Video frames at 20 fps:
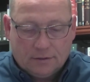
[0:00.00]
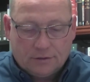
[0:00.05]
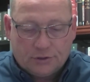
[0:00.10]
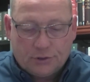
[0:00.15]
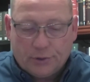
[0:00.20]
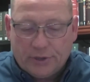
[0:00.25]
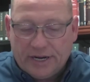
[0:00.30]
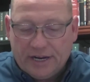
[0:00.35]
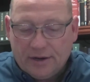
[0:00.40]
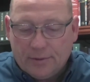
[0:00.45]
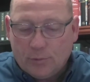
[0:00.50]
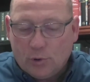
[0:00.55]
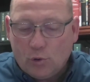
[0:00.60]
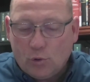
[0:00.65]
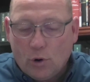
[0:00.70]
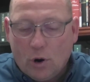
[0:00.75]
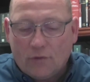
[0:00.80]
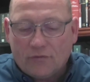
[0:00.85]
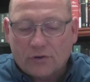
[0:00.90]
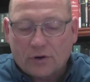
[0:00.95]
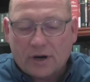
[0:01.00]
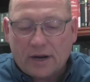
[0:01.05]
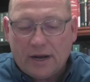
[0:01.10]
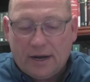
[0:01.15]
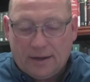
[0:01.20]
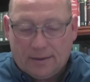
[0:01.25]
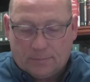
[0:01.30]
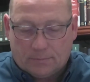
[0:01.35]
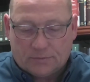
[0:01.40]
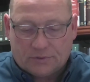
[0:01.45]
to him who
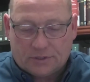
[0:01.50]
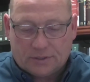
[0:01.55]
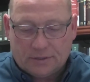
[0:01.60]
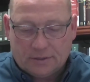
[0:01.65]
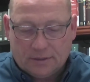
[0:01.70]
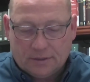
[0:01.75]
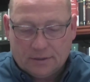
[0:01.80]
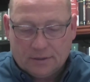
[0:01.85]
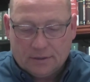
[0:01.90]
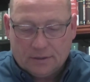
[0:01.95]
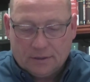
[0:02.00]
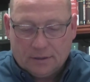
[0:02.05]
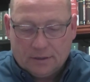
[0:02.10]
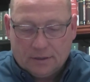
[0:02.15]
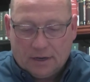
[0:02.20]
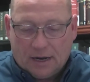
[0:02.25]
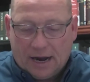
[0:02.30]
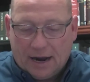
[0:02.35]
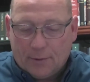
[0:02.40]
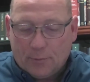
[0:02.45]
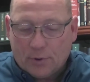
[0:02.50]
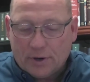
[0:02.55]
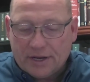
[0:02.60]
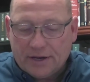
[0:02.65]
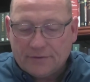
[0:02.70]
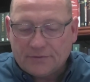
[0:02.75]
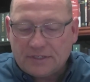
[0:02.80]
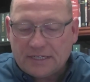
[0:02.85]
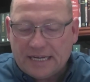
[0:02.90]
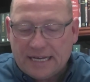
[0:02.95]
overcomes, I will
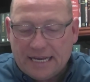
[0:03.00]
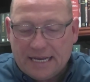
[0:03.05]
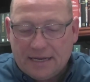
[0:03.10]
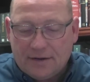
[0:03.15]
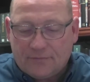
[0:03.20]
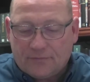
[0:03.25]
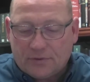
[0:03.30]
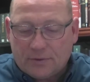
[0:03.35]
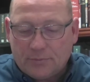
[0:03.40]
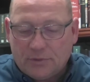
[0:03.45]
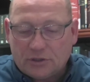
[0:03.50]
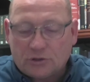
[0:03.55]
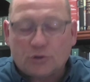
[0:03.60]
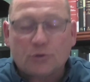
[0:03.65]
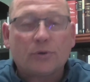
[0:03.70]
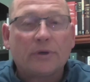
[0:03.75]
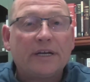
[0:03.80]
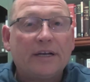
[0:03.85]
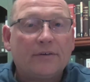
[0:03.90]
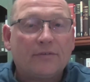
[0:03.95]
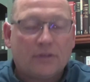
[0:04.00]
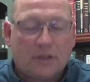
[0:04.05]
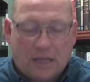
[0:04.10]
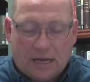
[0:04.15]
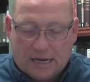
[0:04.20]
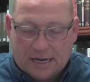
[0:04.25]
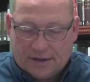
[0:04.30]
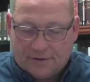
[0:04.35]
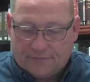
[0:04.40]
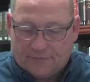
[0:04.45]
give to eat from the tree of
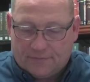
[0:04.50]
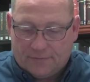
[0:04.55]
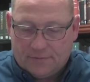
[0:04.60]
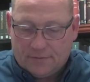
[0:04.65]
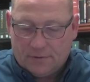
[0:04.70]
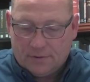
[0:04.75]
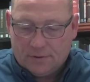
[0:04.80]
life,